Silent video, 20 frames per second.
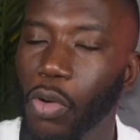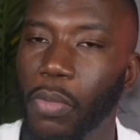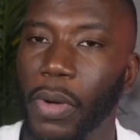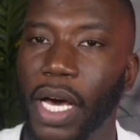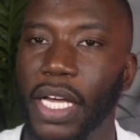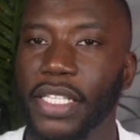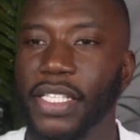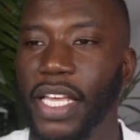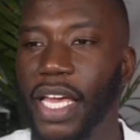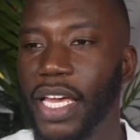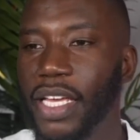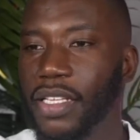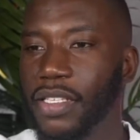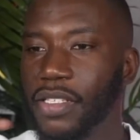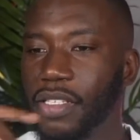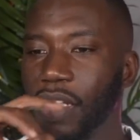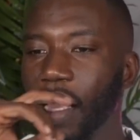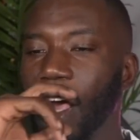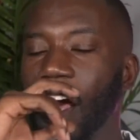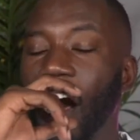
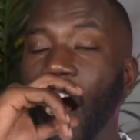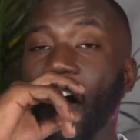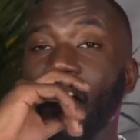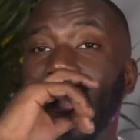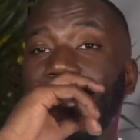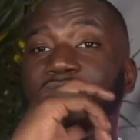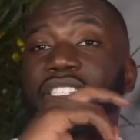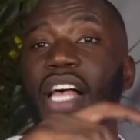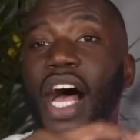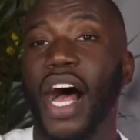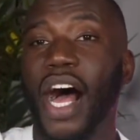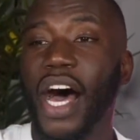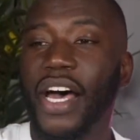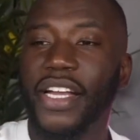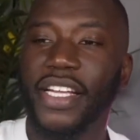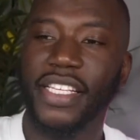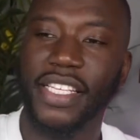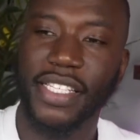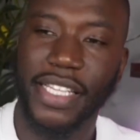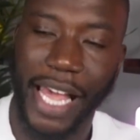right, so I
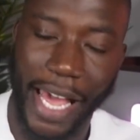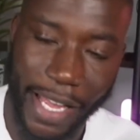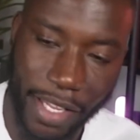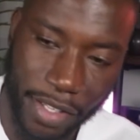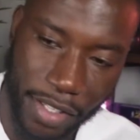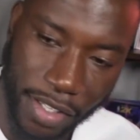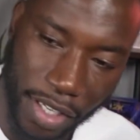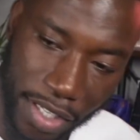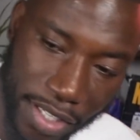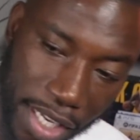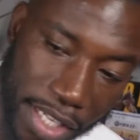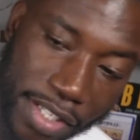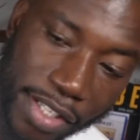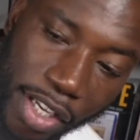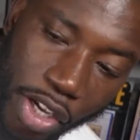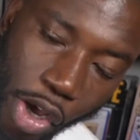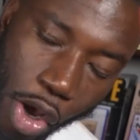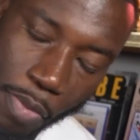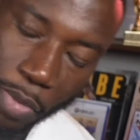understand. It says Nicole